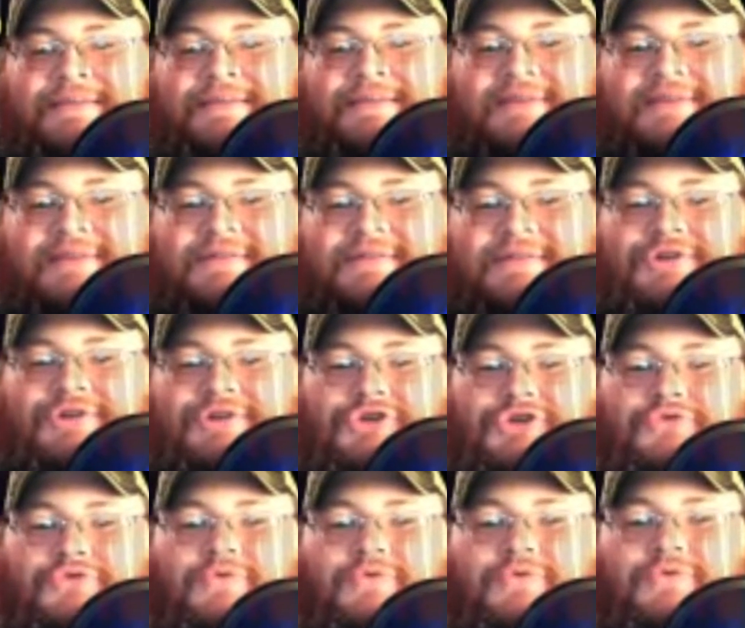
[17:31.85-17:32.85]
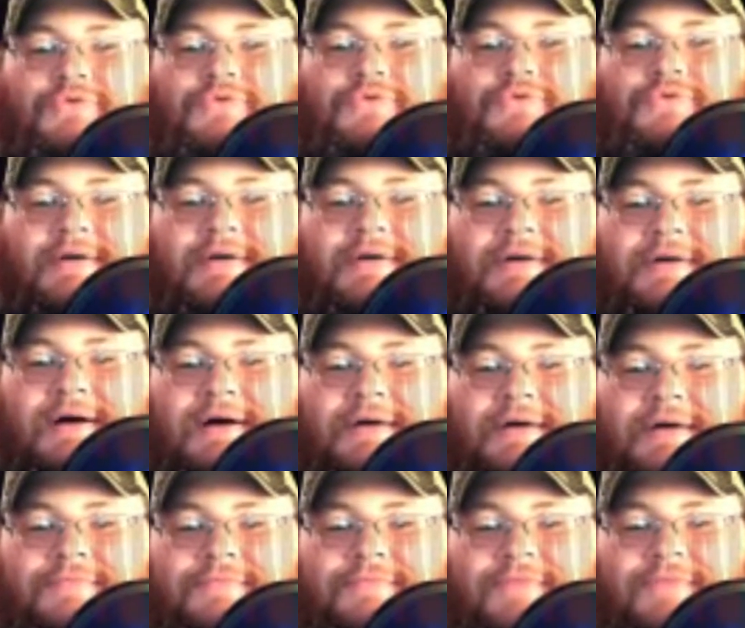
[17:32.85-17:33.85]
as the new
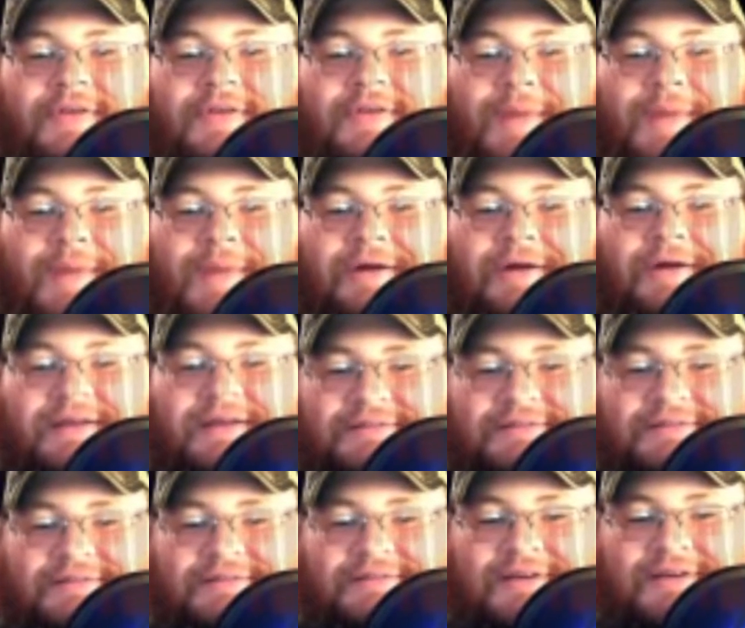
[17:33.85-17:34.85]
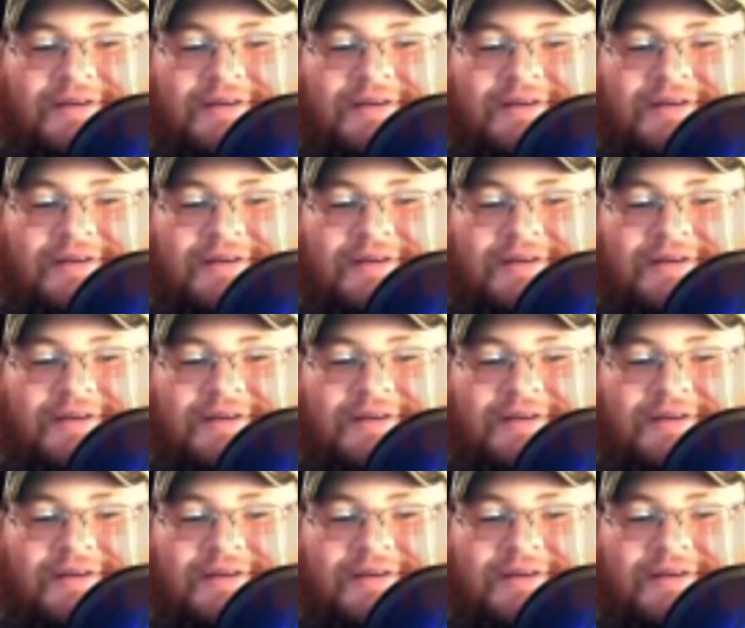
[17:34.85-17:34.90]
Real Americans.